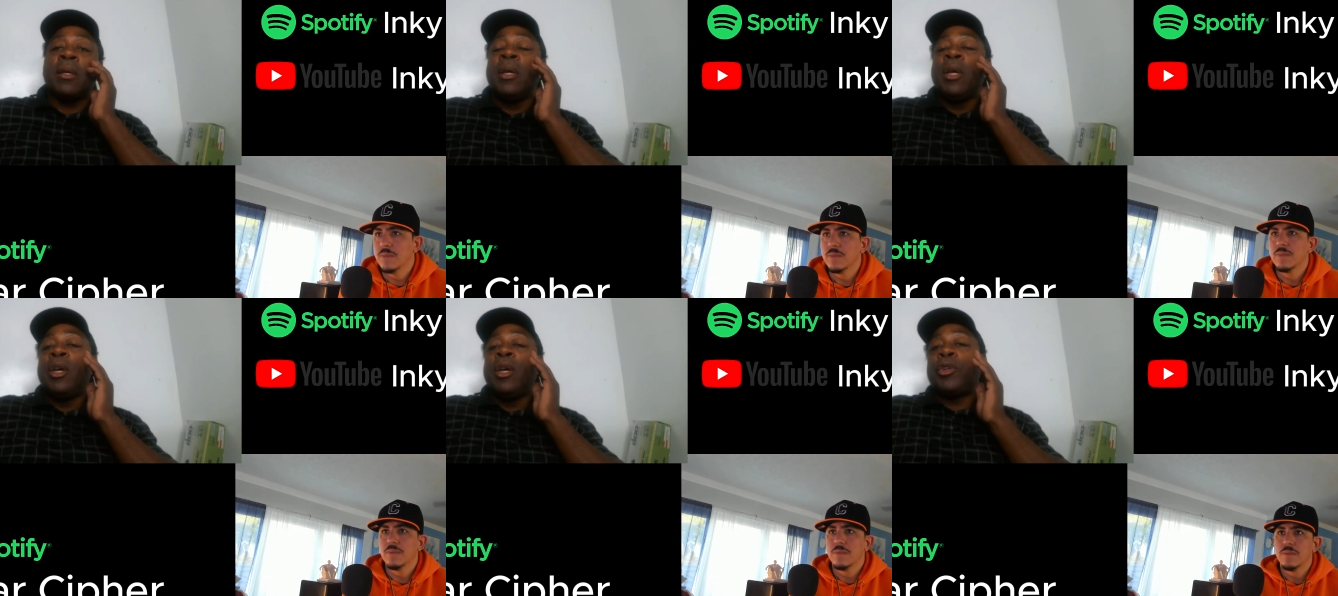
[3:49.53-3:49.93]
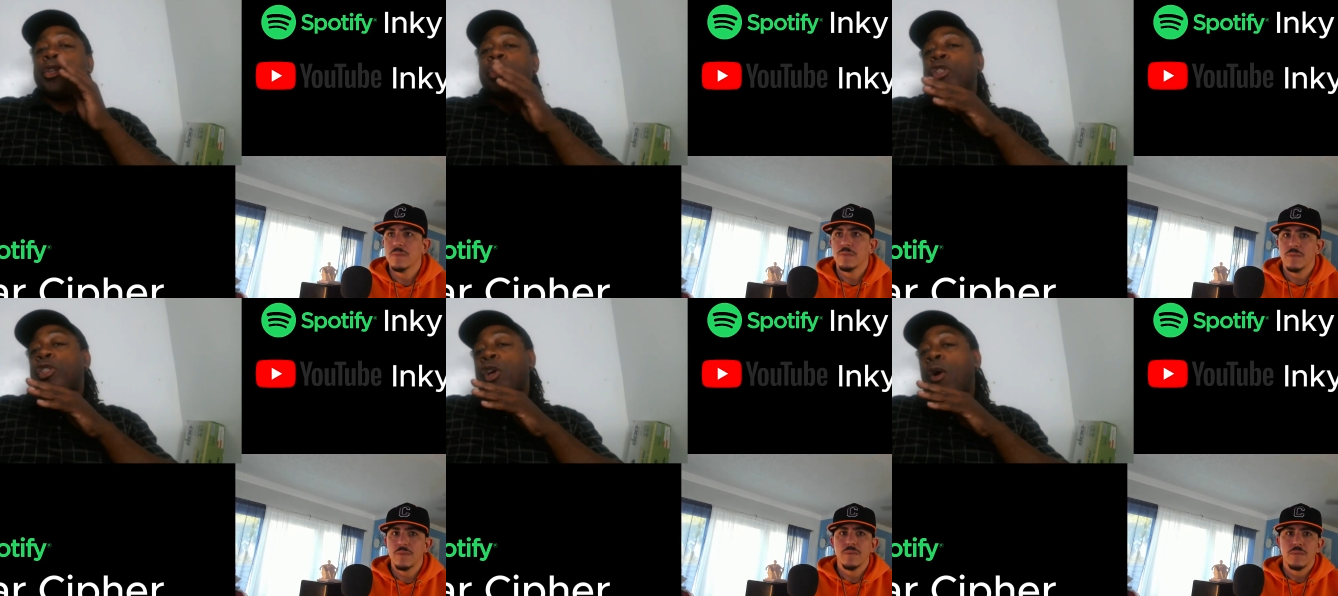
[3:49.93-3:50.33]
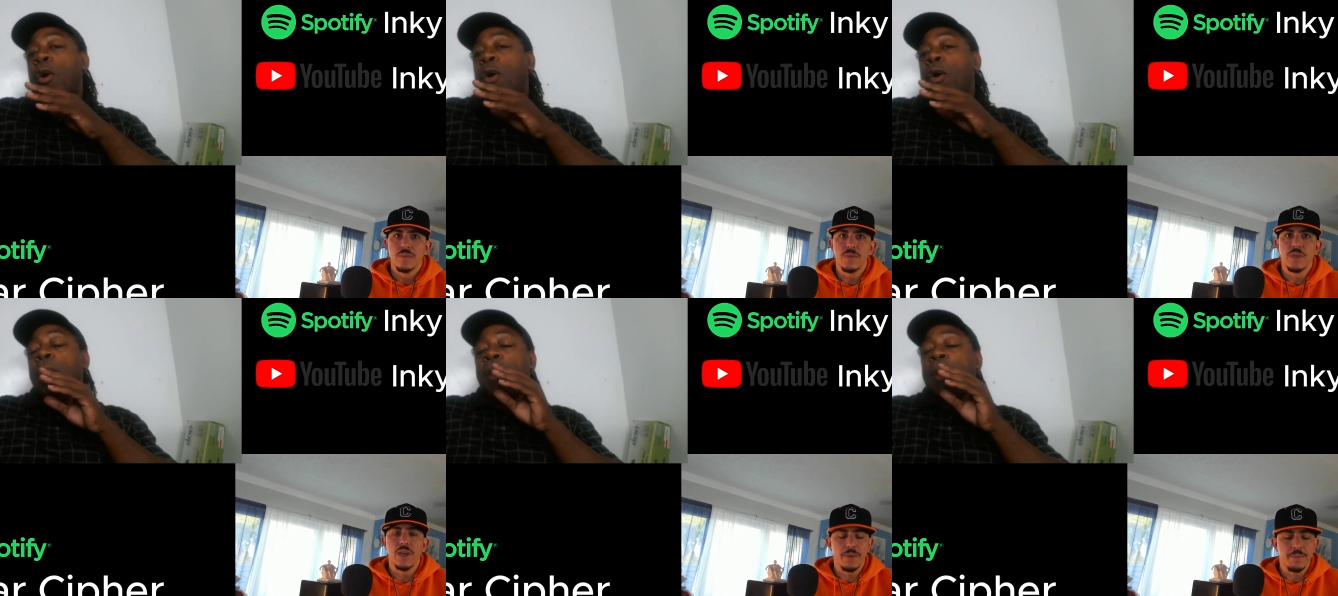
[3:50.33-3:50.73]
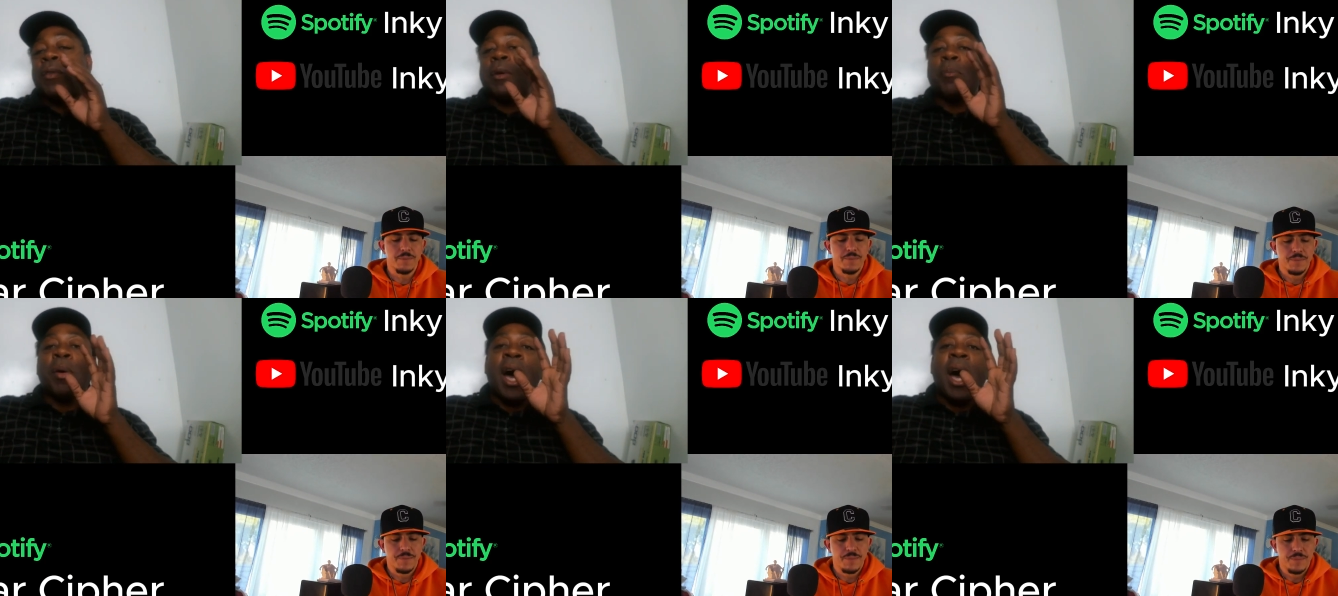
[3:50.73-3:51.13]
Speaker 1: the the show, having
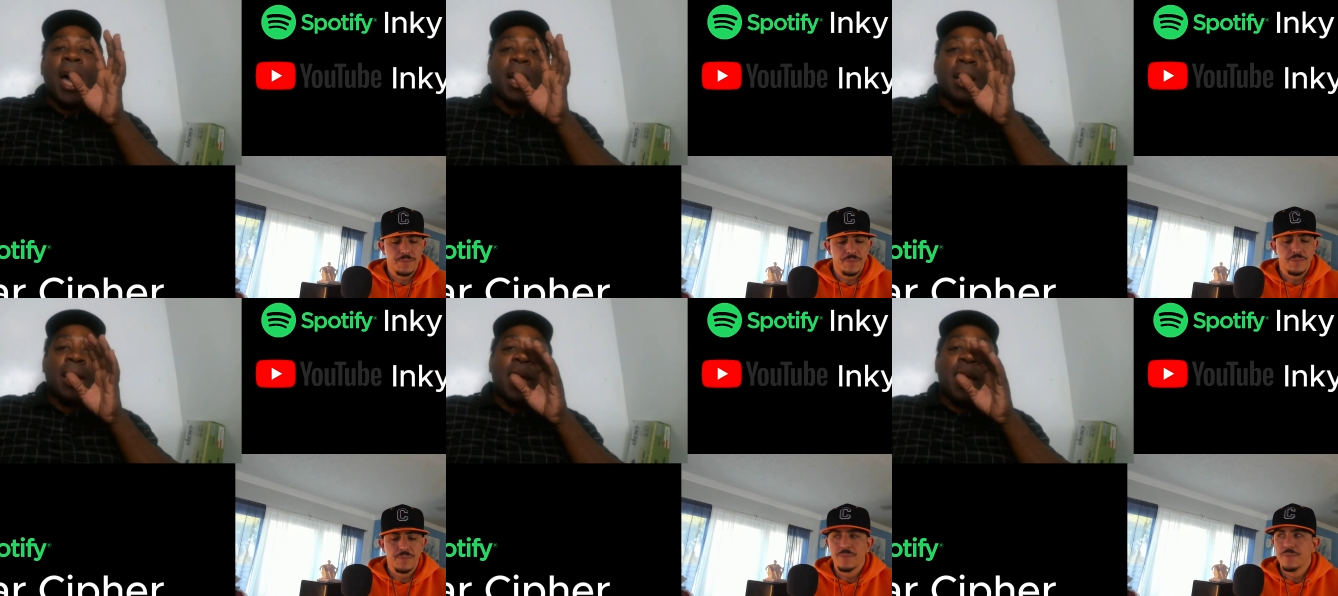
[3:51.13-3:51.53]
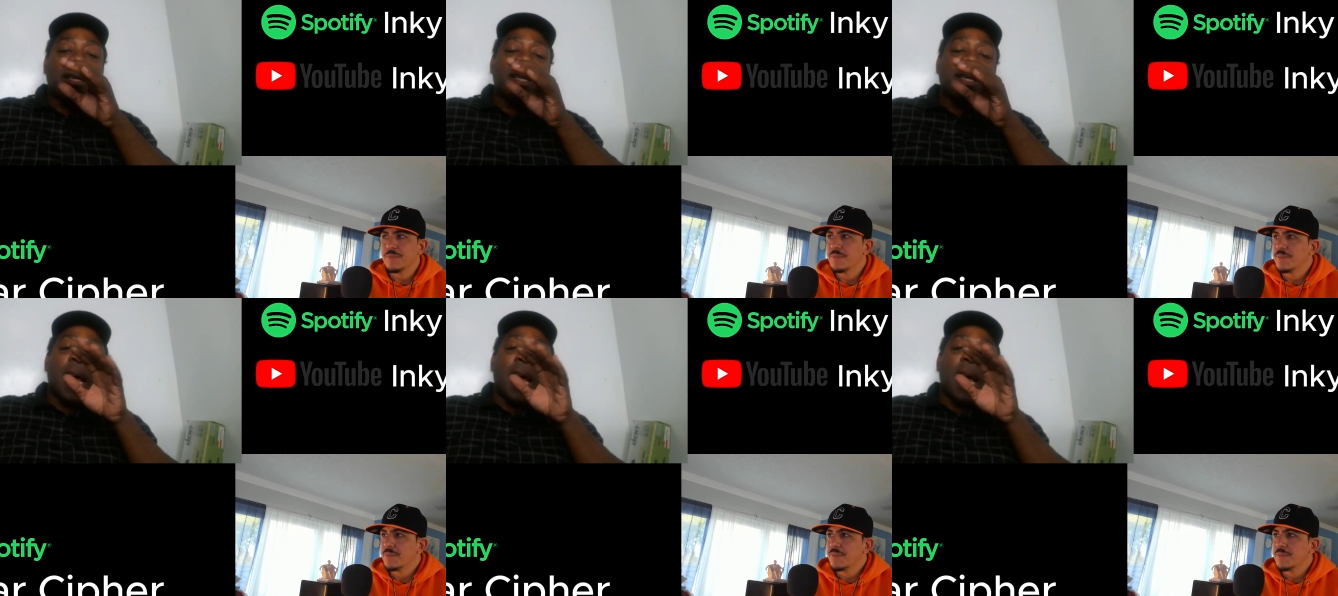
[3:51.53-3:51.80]
a podcast.